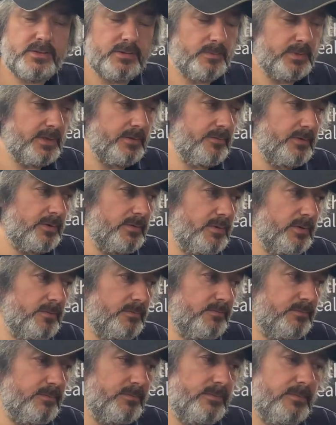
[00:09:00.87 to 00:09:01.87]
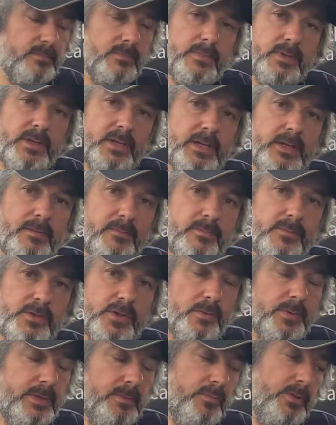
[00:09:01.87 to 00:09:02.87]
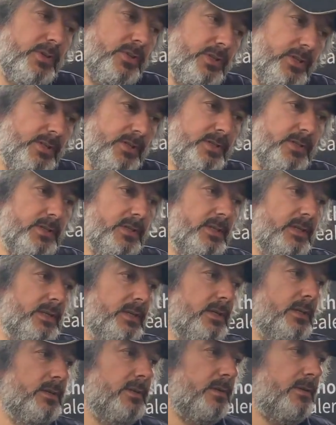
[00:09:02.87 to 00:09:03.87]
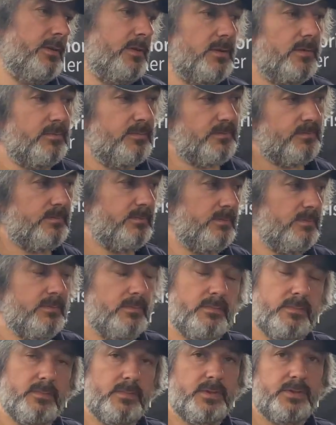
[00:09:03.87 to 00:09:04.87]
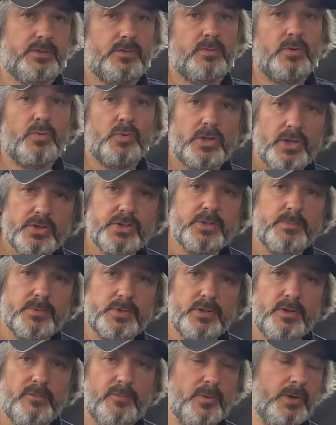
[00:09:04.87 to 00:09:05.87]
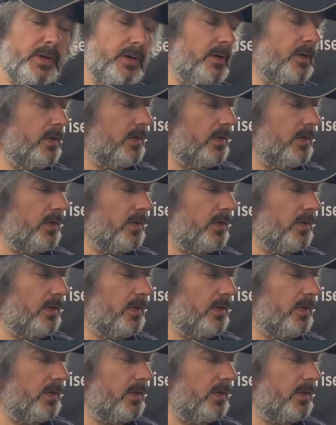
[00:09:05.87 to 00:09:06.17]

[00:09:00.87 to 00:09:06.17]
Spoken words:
something of our own doing, which is, you know, it's our own custom software,